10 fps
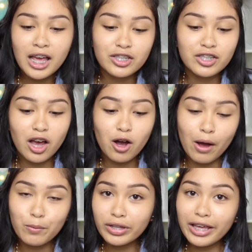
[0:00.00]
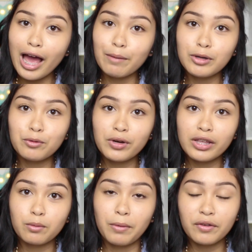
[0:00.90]
So I'm really happy
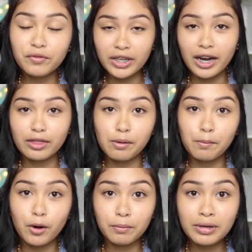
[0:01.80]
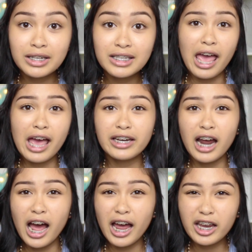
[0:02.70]
with my feed at the moment, and
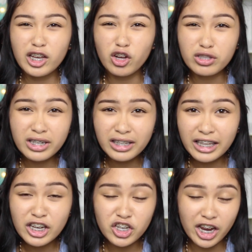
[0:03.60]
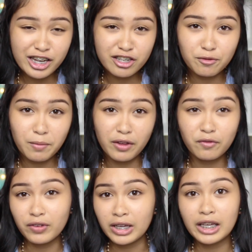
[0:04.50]
I constantly change my
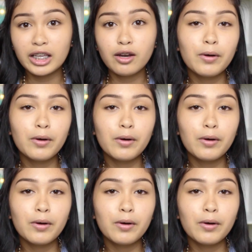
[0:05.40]
feed.